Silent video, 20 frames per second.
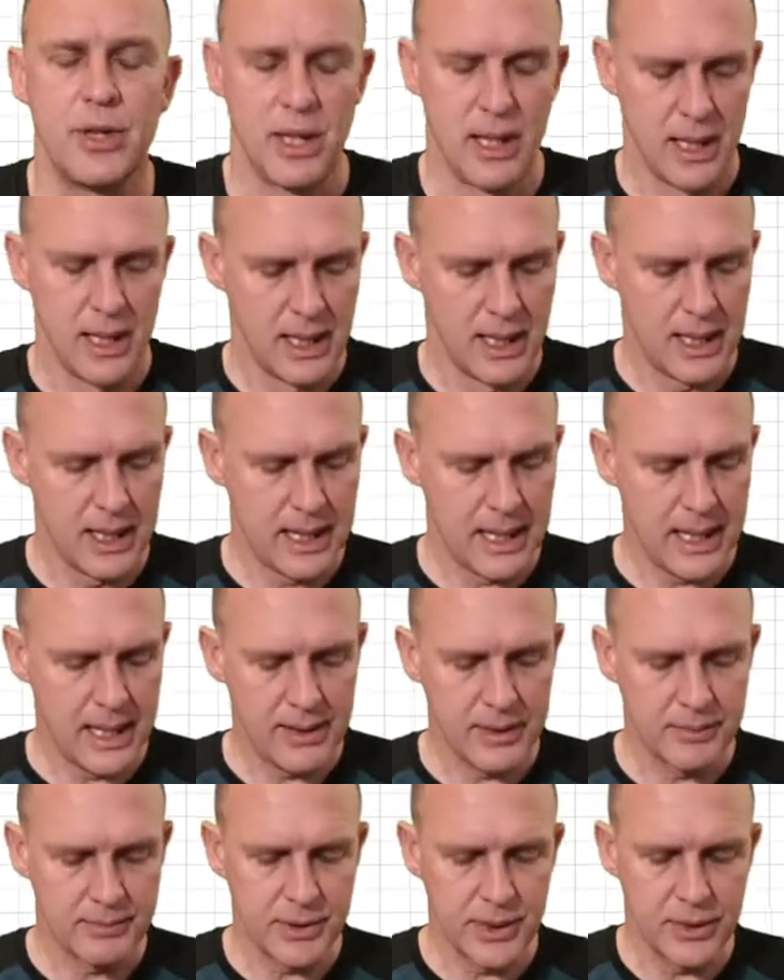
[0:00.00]
and now
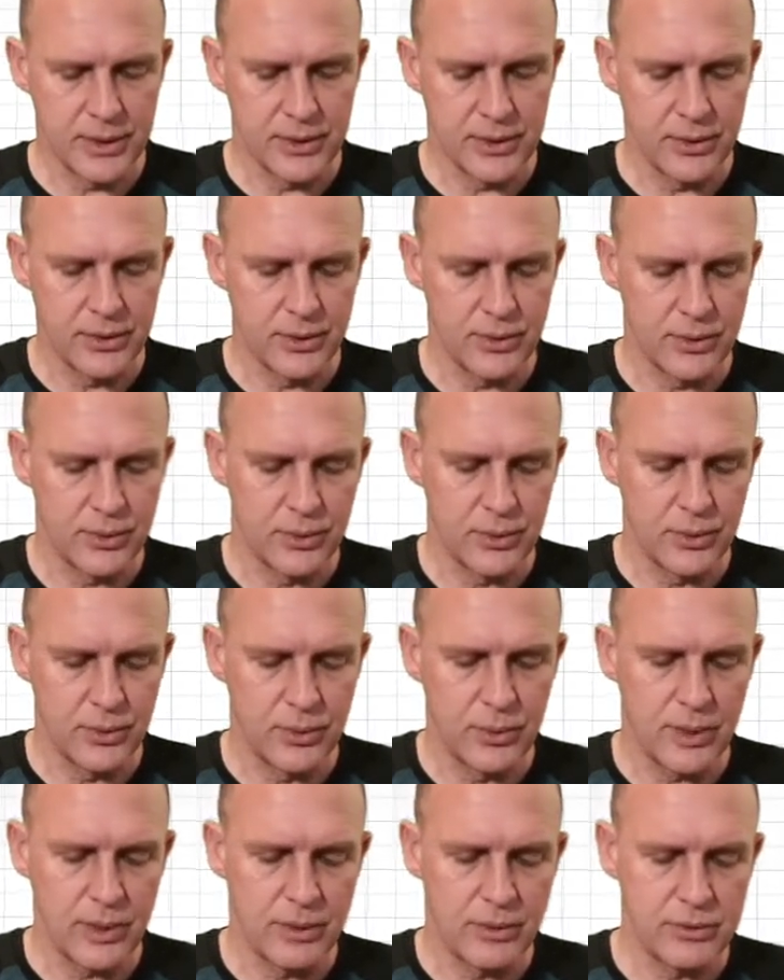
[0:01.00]
I'm going
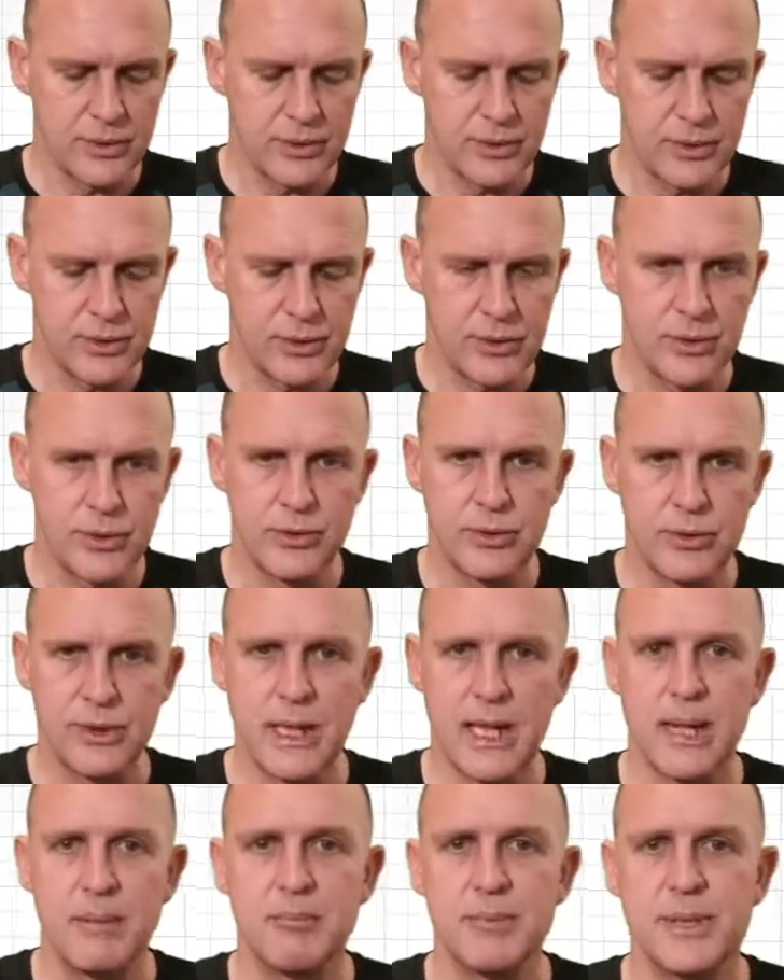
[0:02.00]
to do the
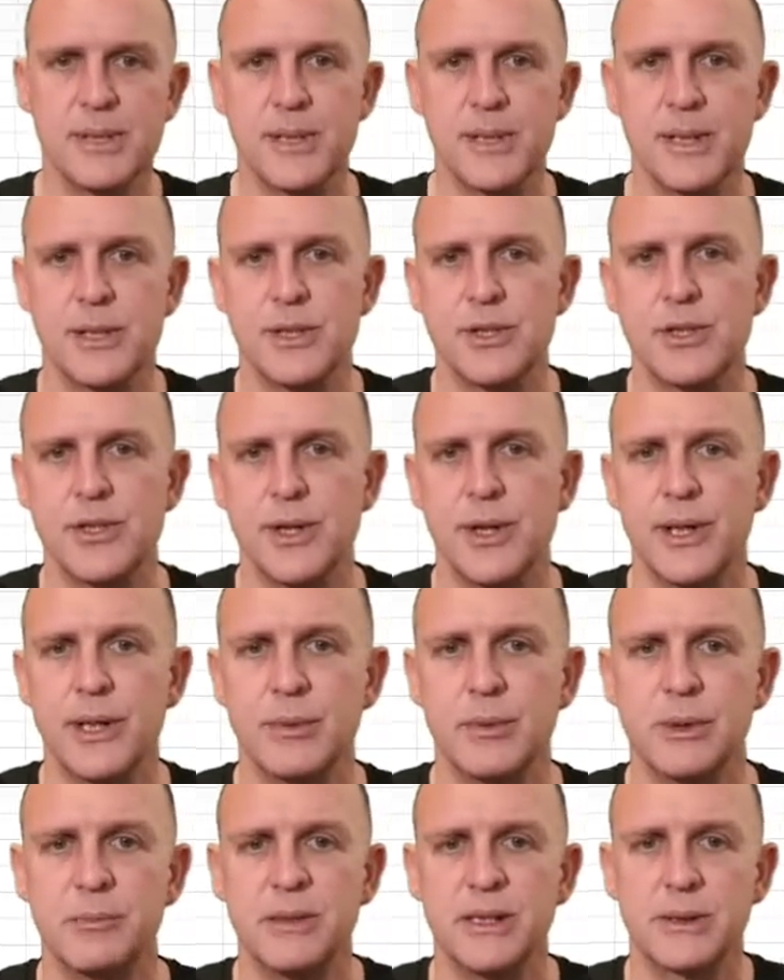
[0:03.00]
ampersand sign,
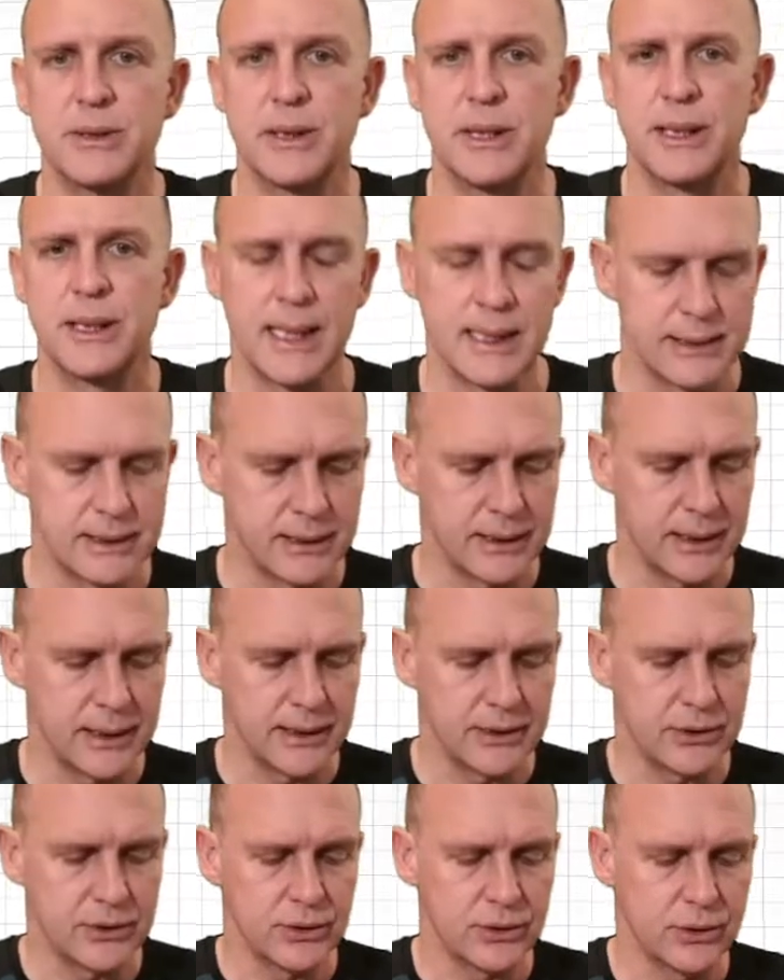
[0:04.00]
which means concatenate,
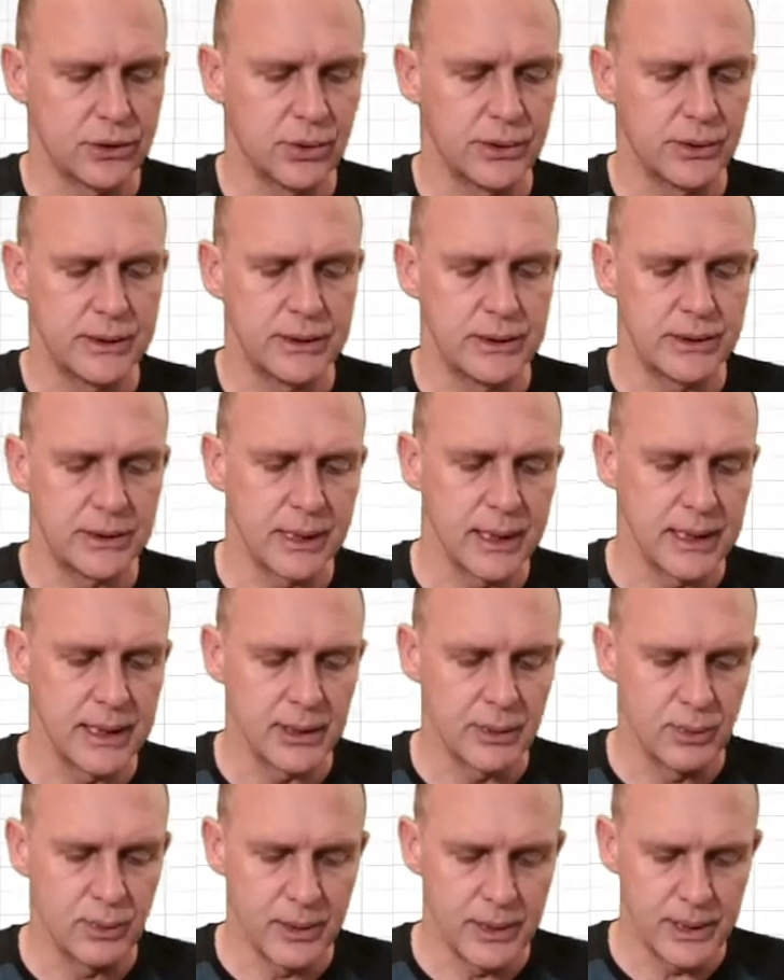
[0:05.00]
so join together
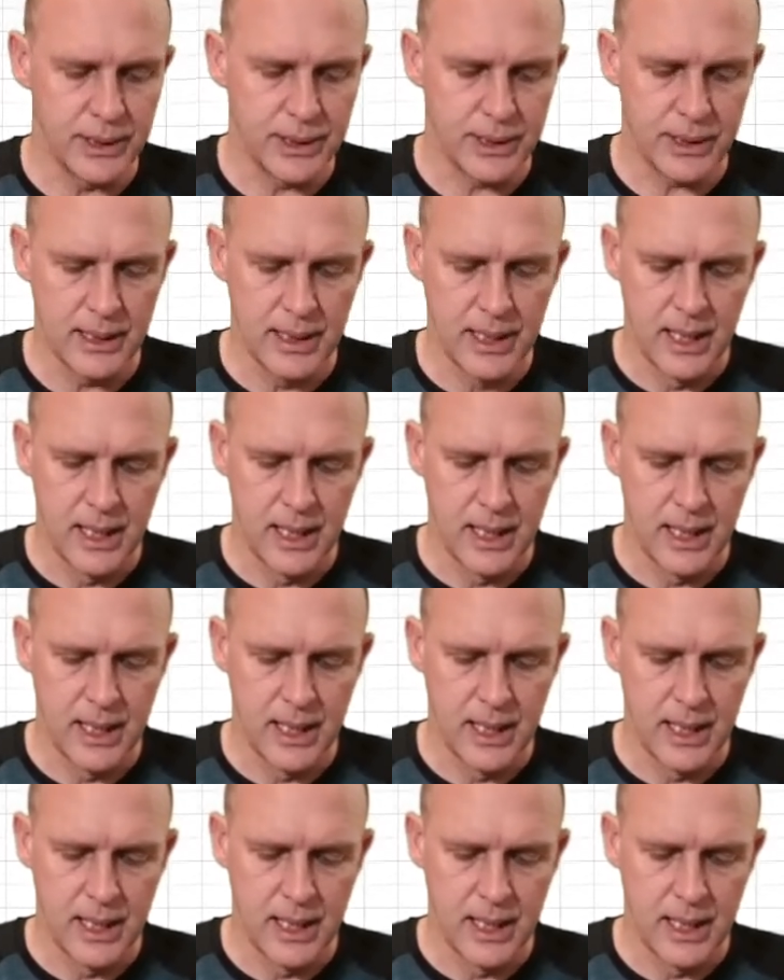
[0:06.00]
with,